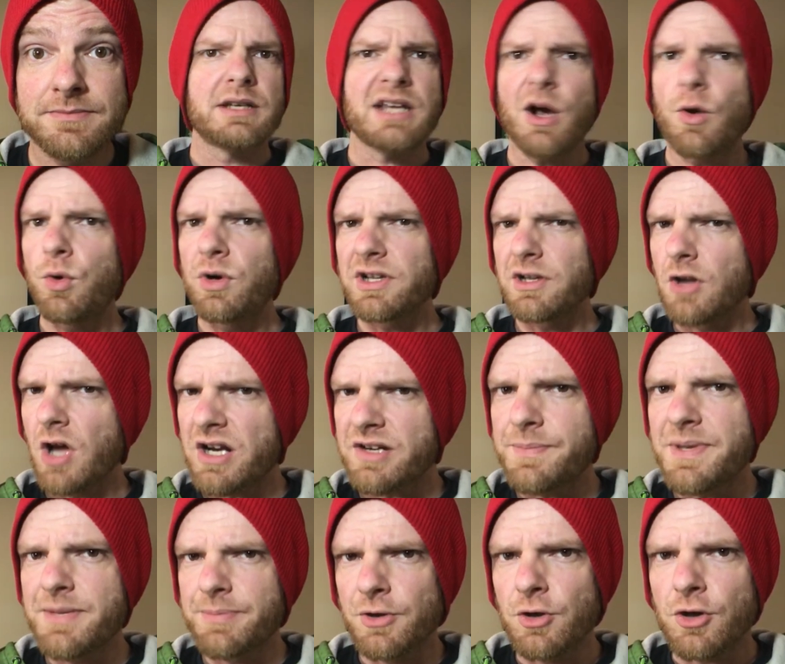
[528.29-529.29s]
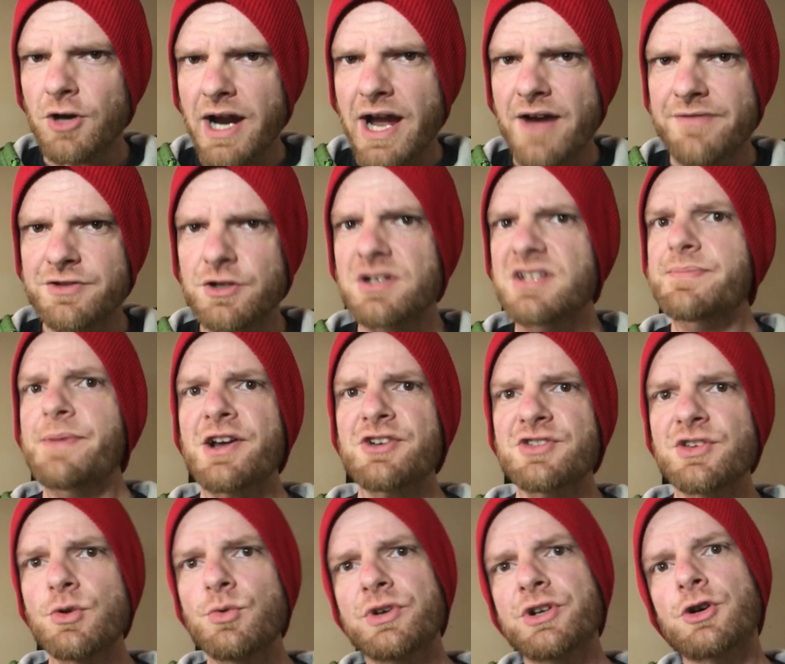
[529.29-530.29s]
Now, what a lot of people are after,
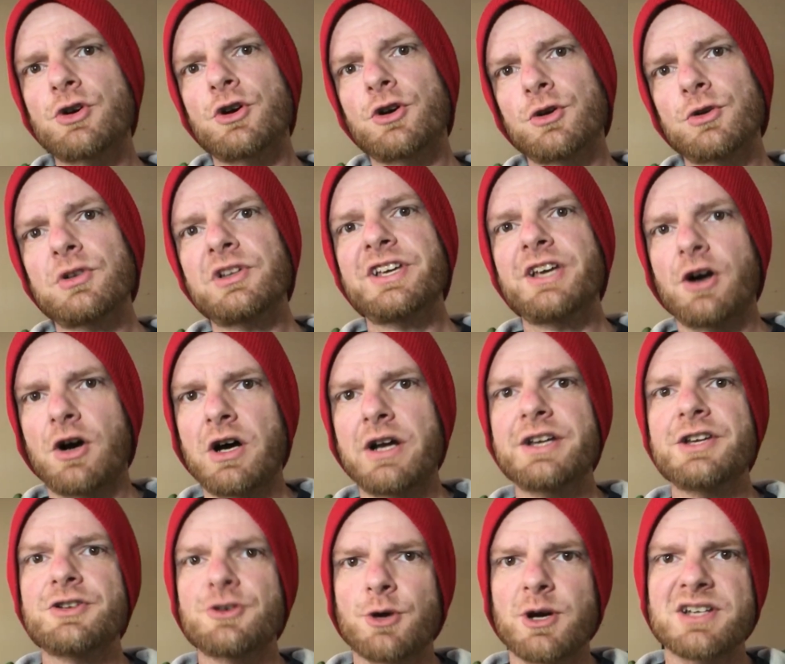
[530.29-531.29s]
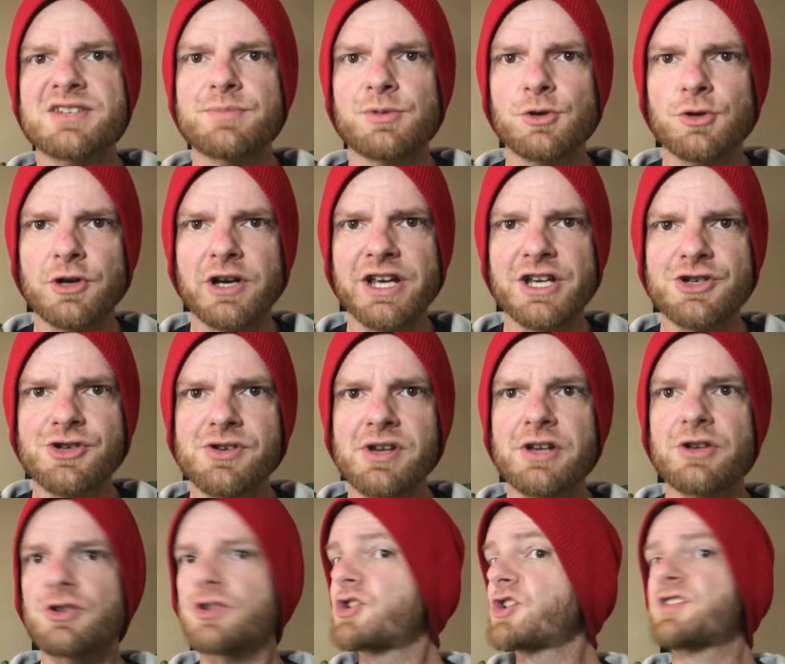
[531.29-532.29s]
especially when you're early on in your exploration
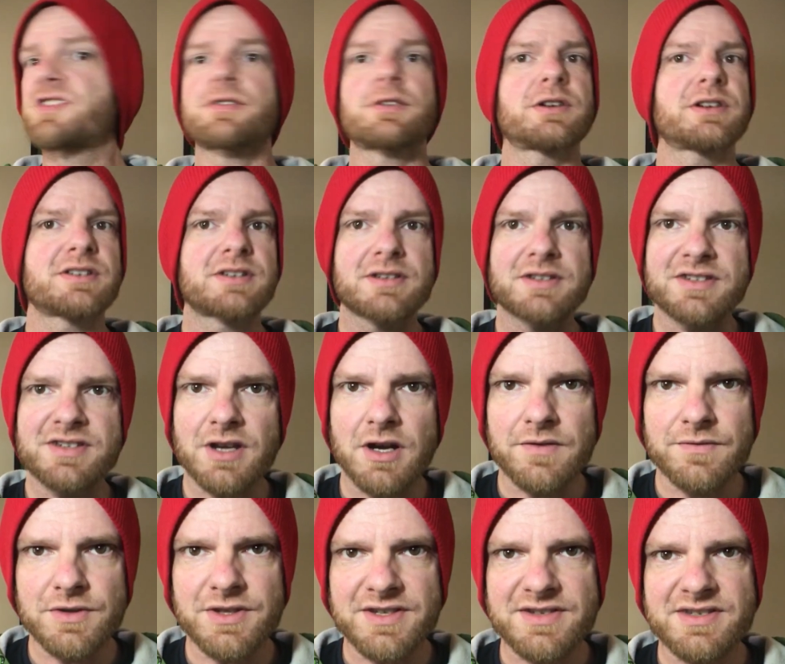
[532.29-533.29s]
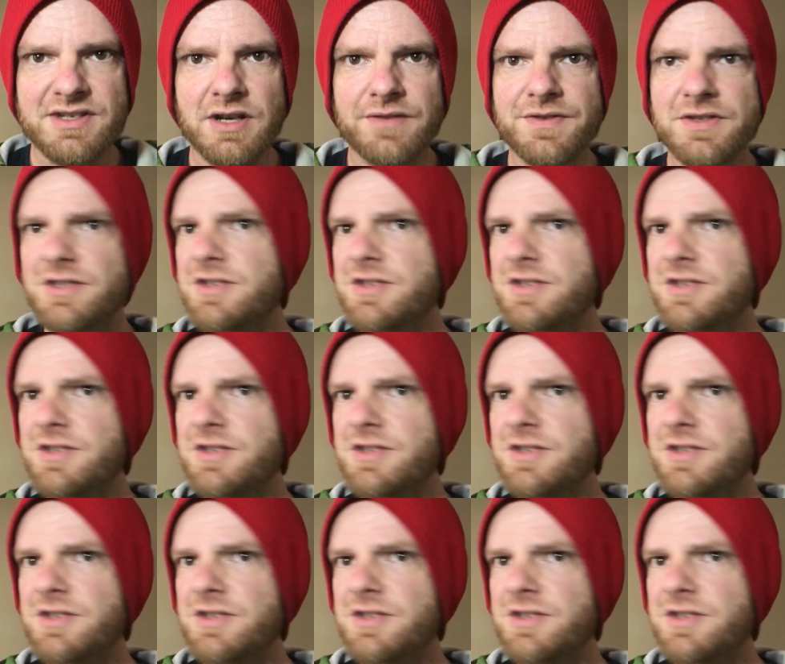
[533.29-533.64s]
and you're just starting to discover this stuff,